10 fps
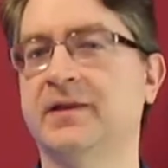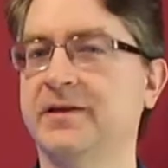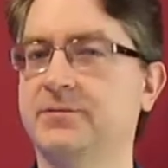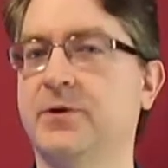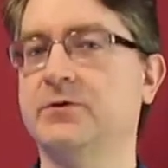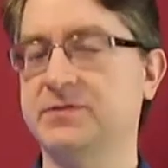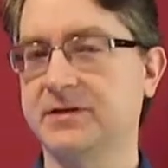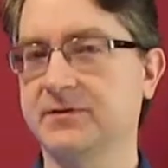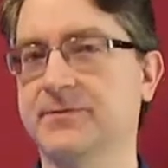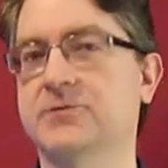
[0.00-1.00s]
Let's suppose
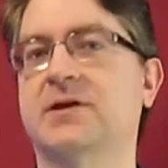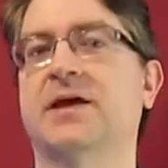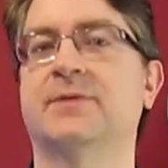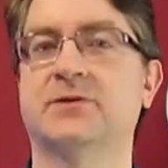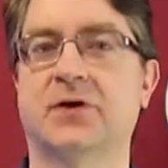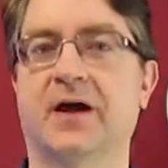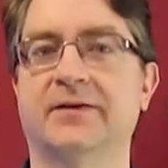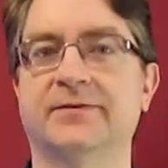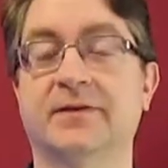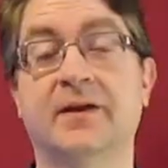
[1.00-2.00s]
that the first time it
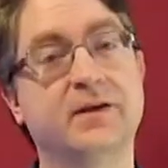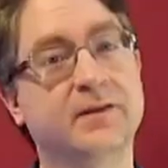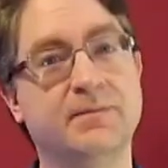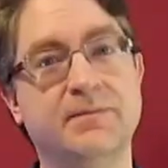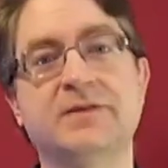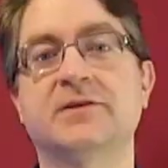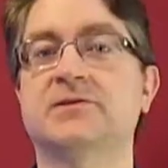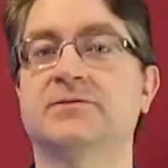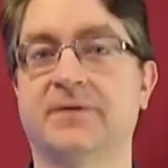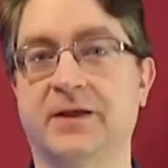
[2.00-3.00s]
tries, the
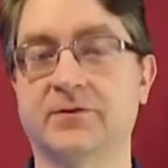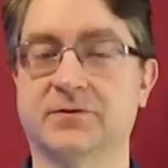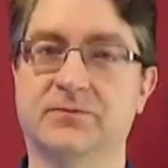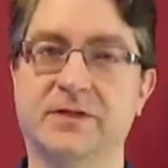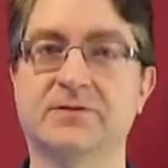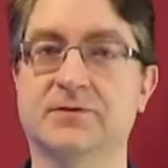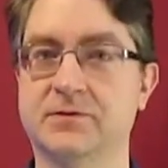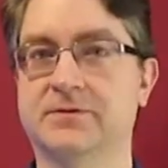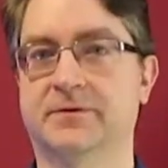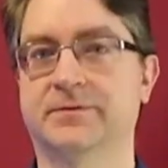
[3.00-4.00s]
message fails to reach the
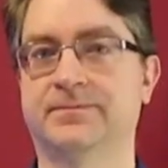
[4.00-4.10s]
server.